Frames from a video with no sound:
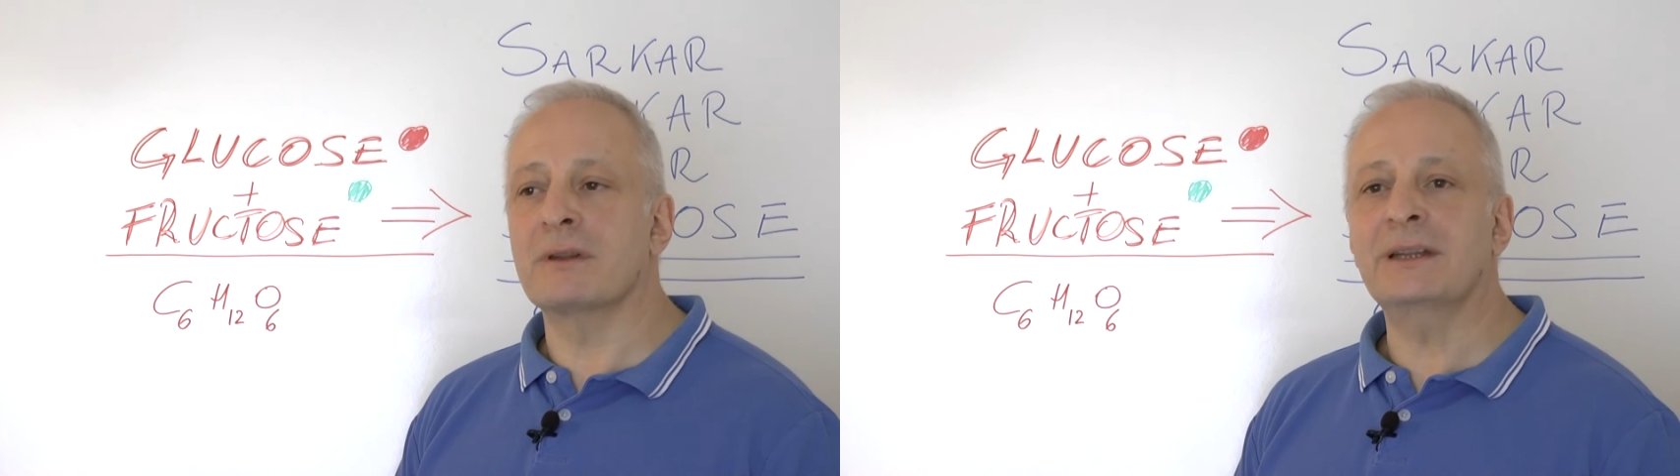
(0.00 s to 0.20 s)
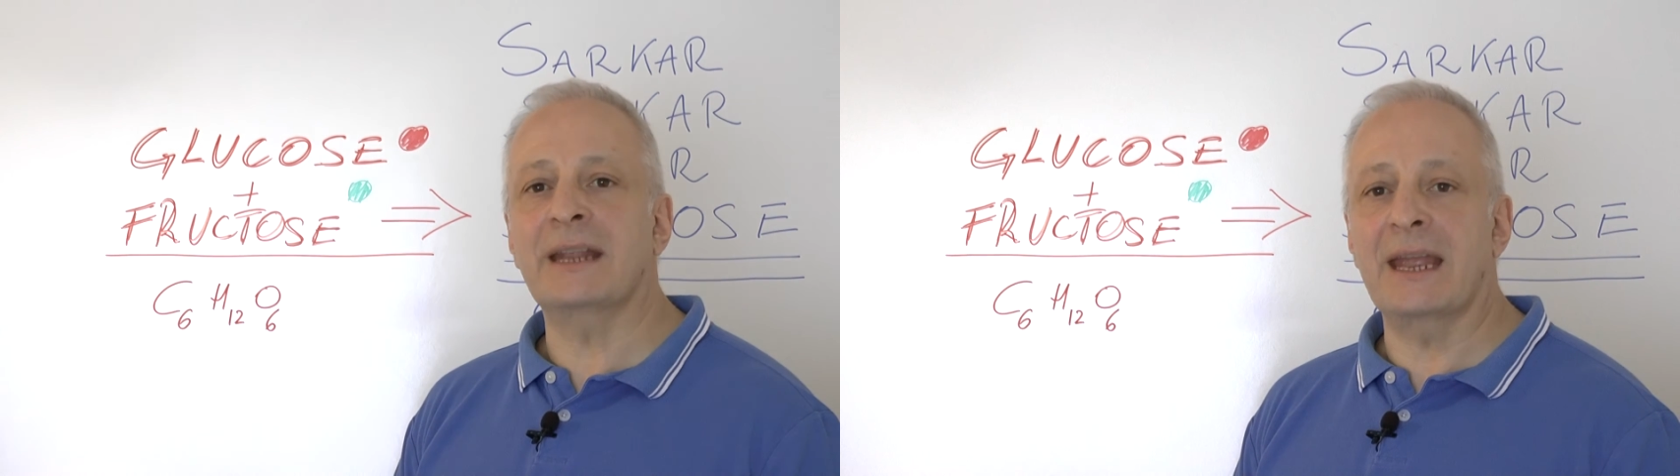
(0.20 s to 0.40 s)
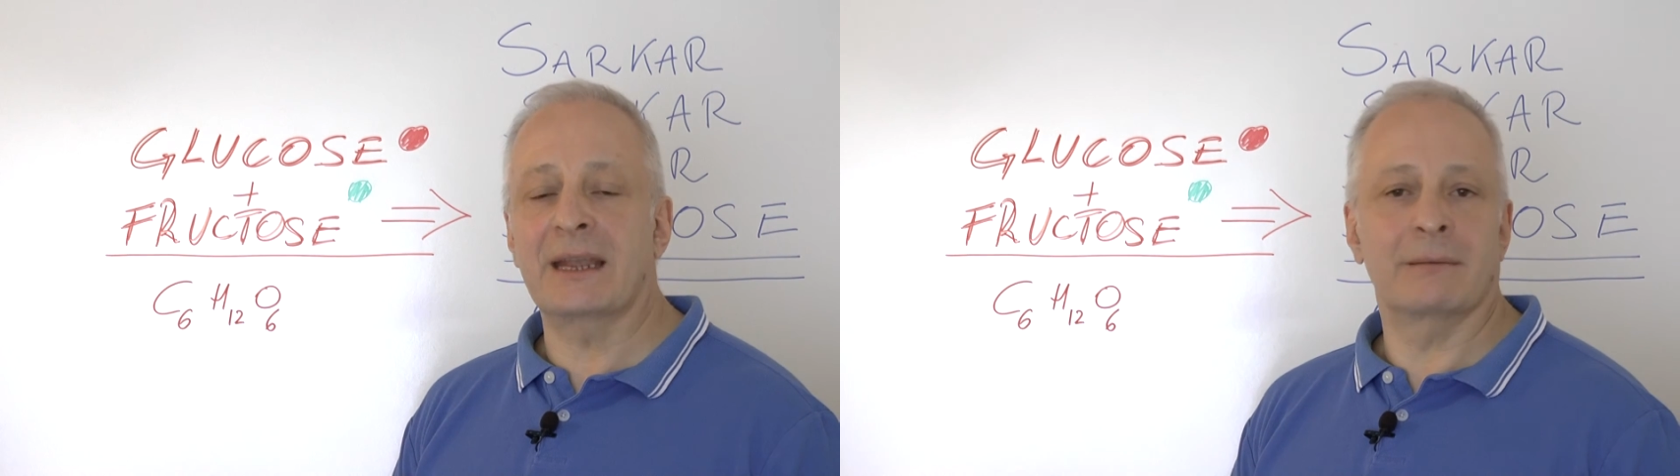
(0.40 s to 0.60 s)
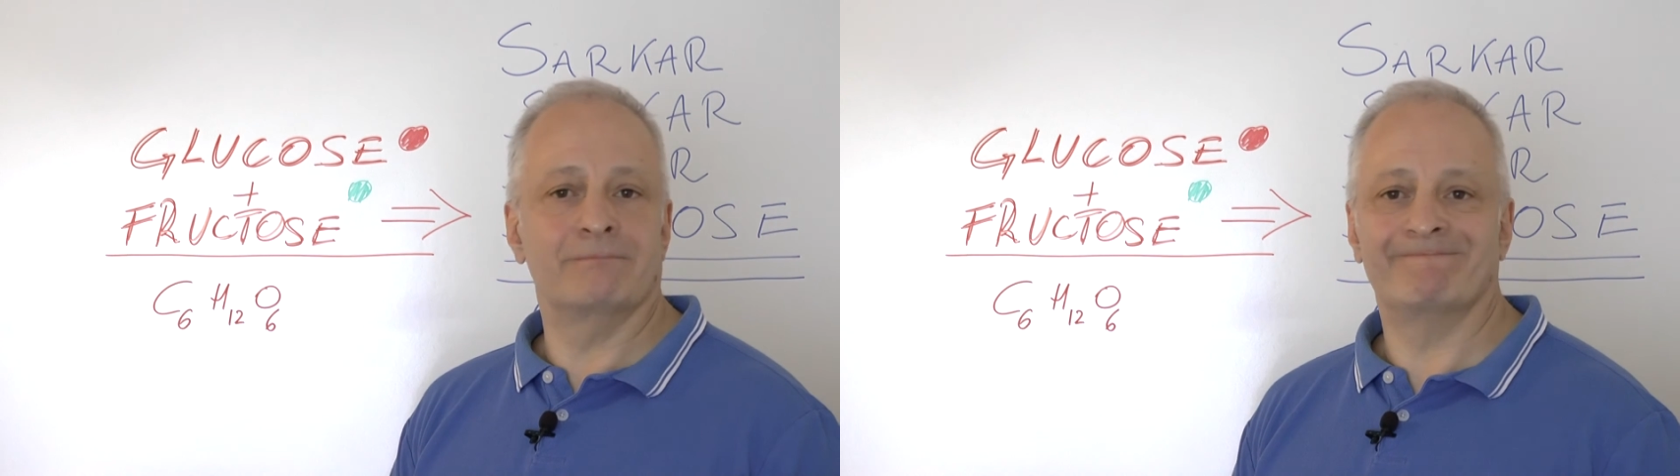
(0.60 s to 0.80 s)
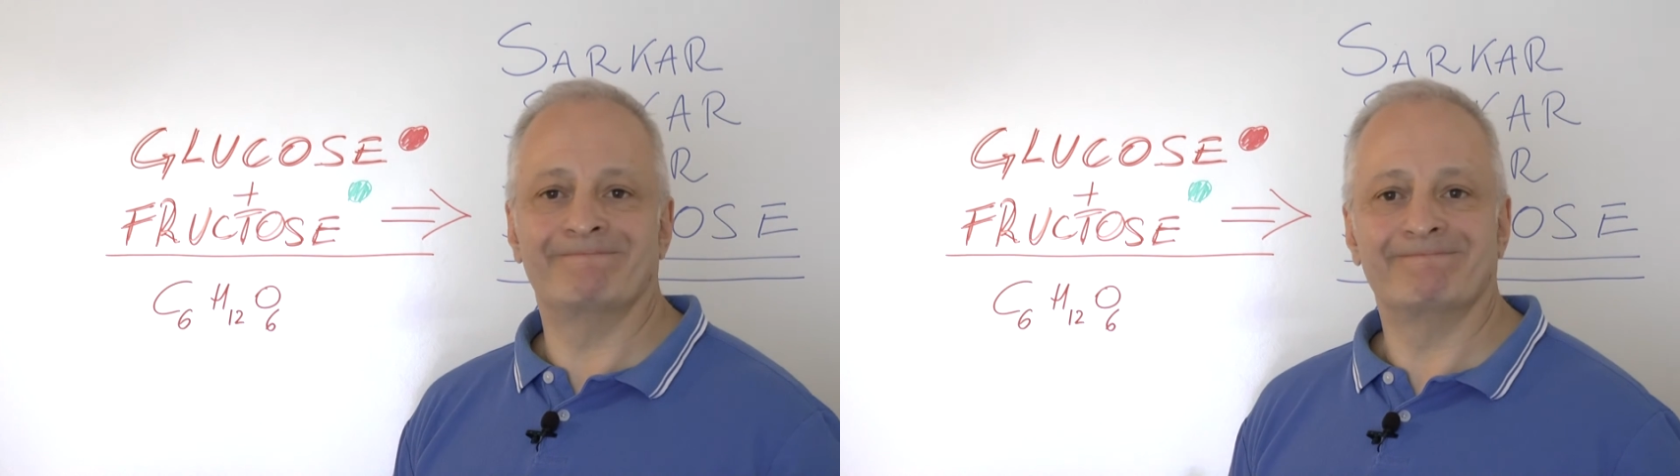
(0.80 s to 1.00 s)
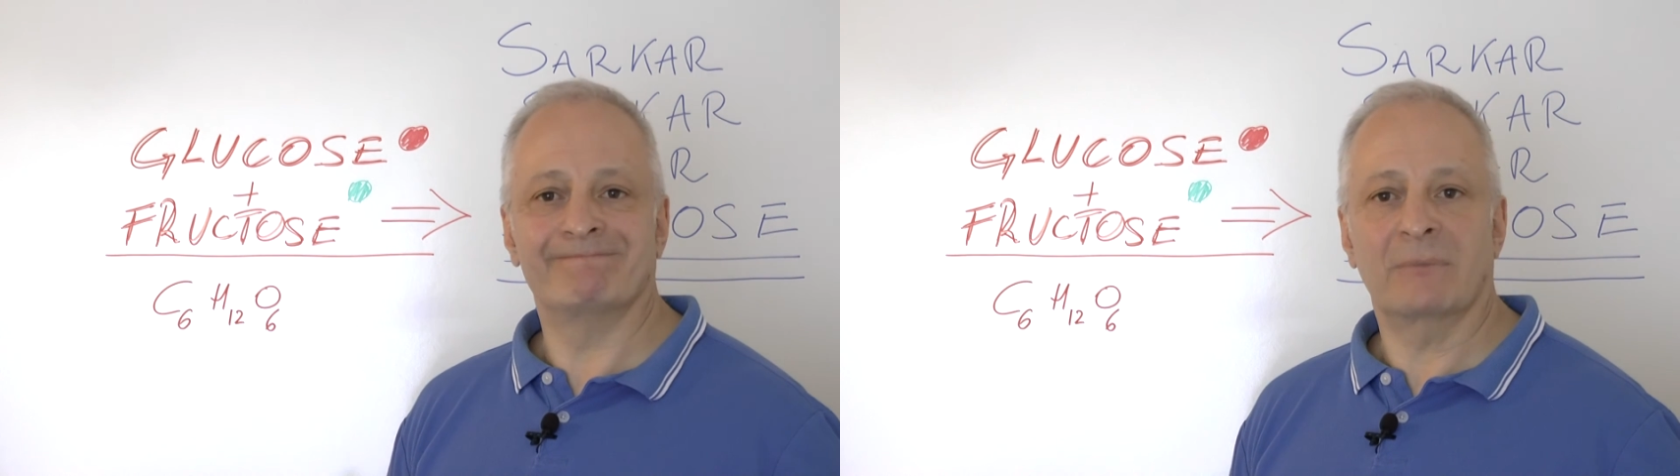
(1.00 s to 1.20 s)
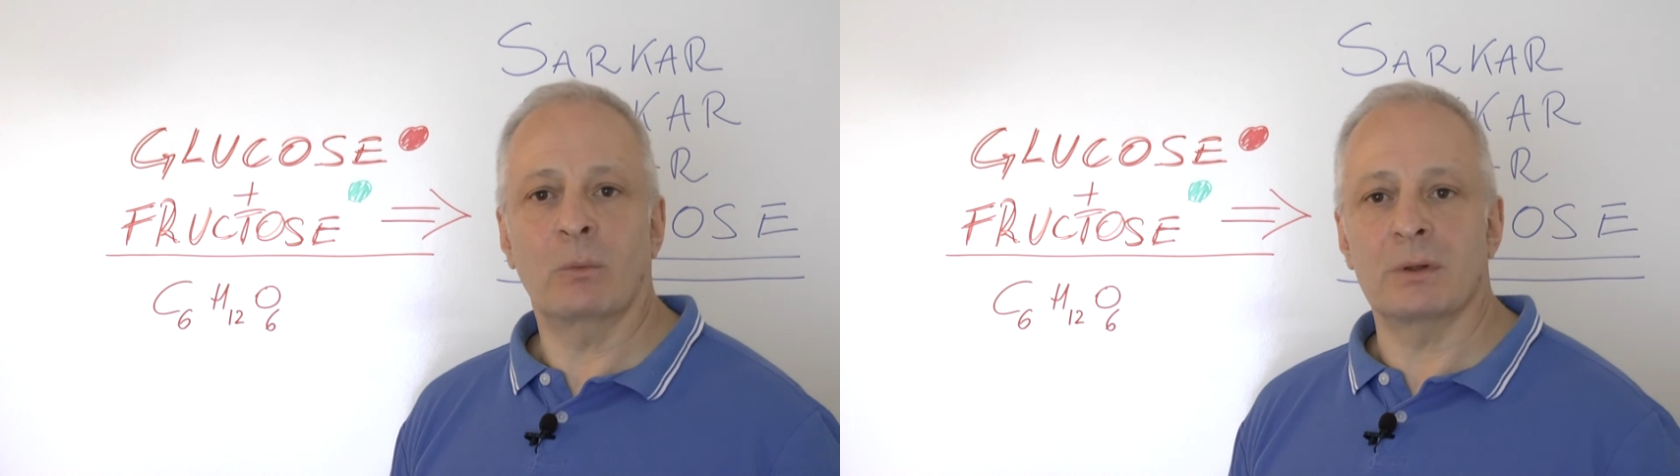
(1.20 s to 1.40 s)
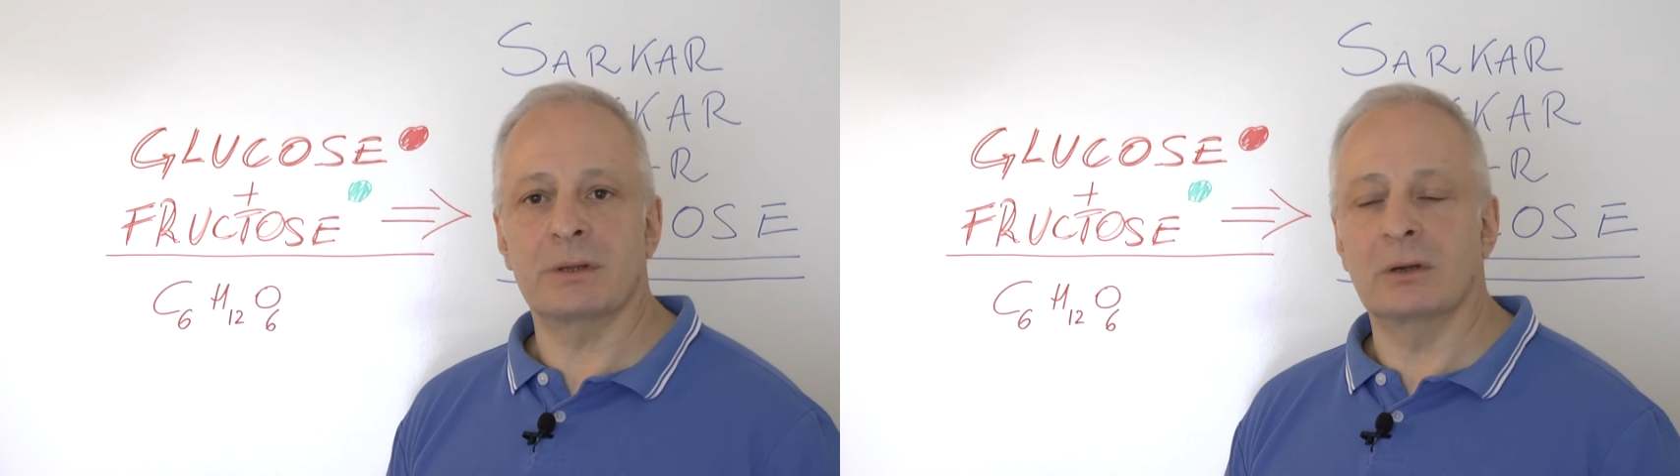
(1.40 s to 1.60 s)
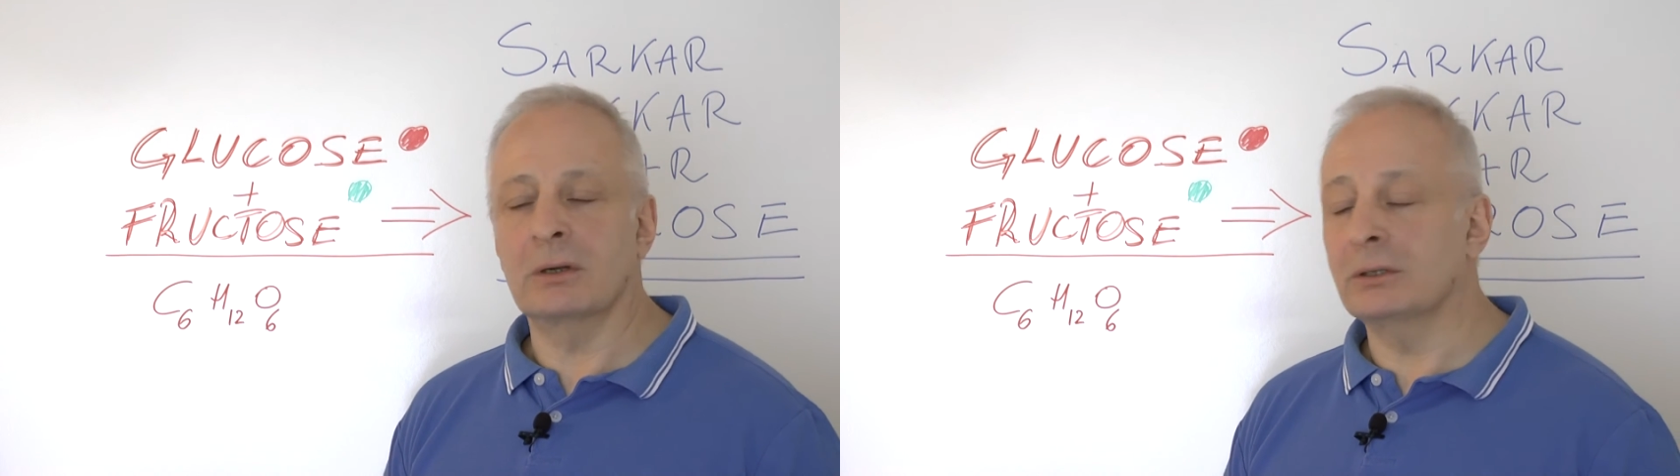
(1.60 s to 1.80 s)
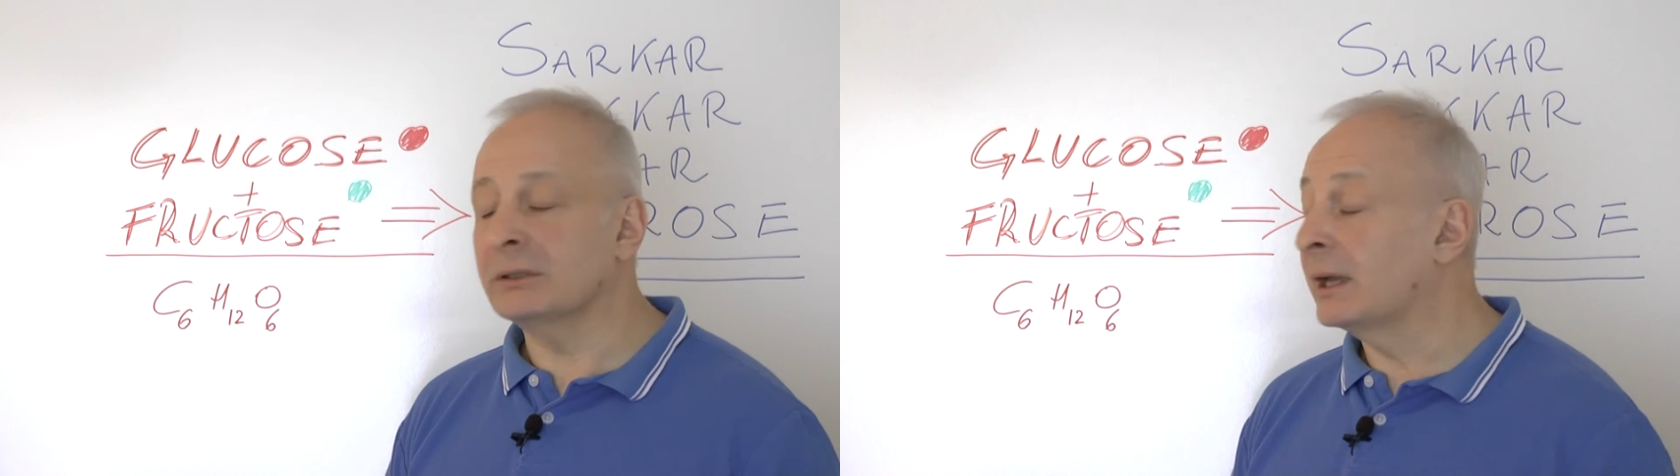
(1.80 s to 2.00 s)
intake was no
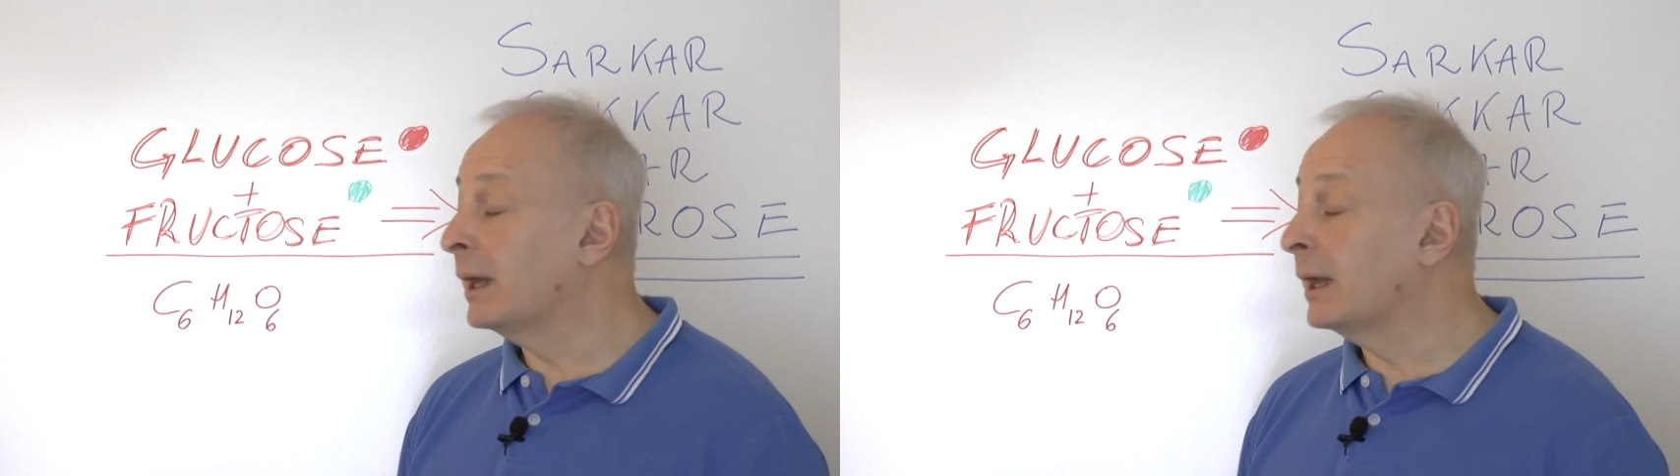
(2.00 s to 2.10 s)
good.